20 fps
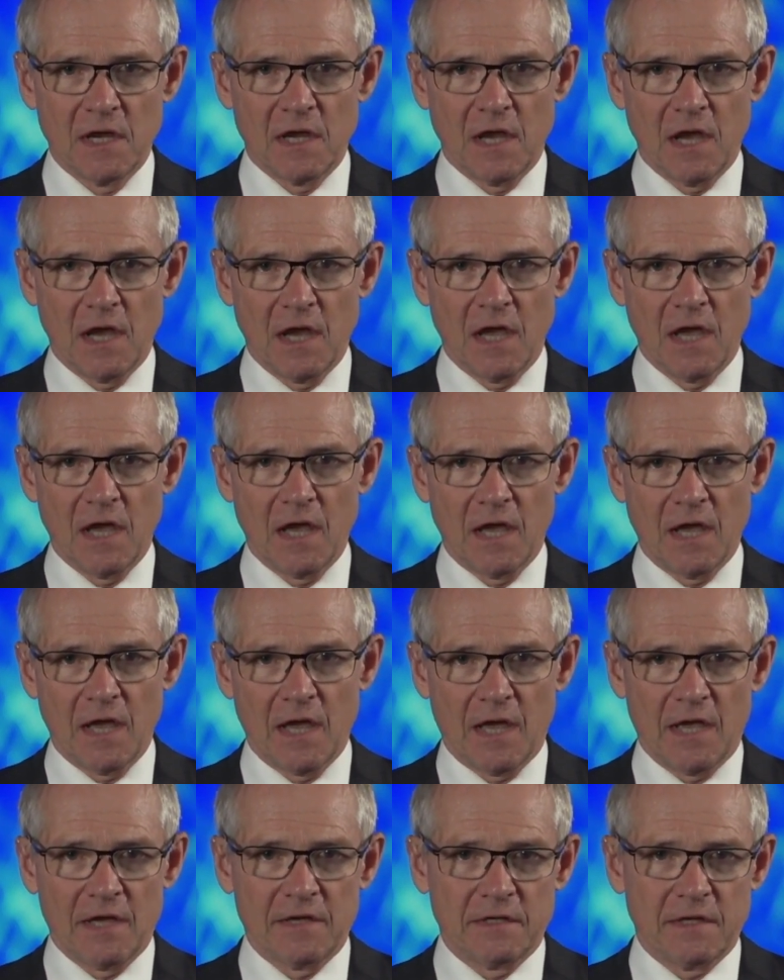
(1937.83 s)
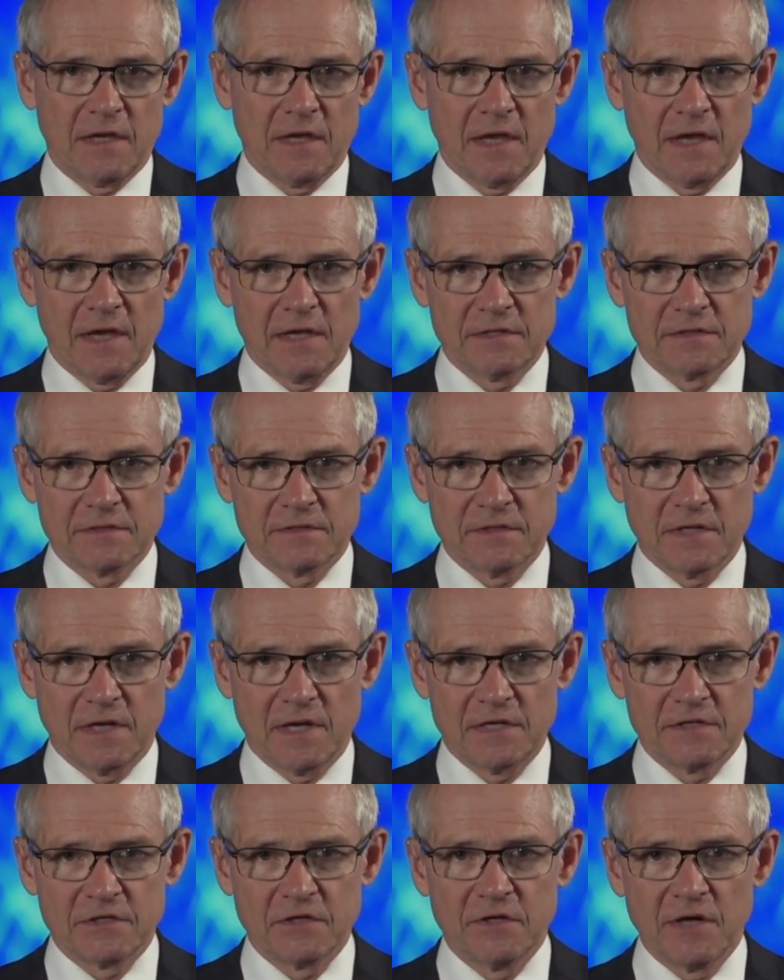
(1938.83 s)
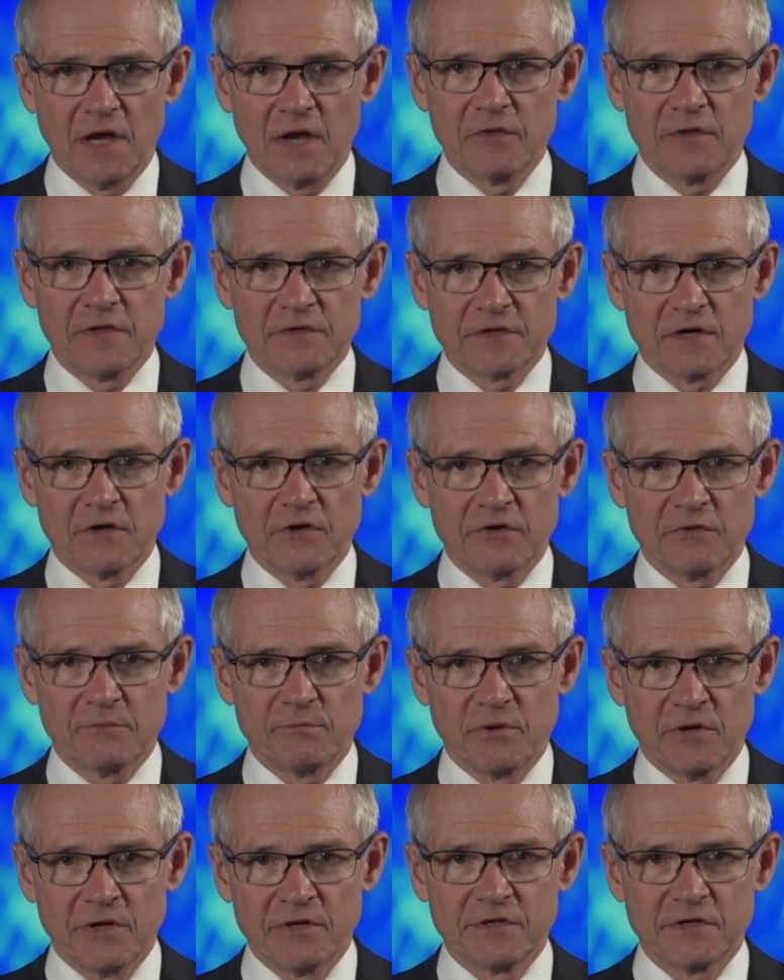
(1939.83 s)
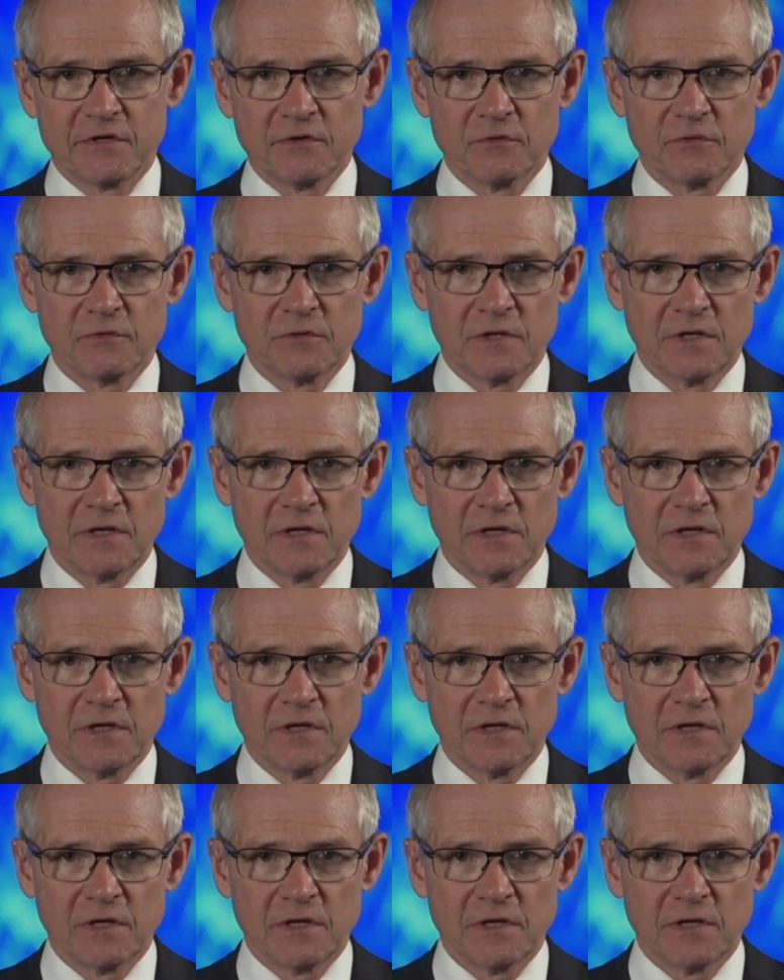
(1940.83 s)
As you know, there's a lot of political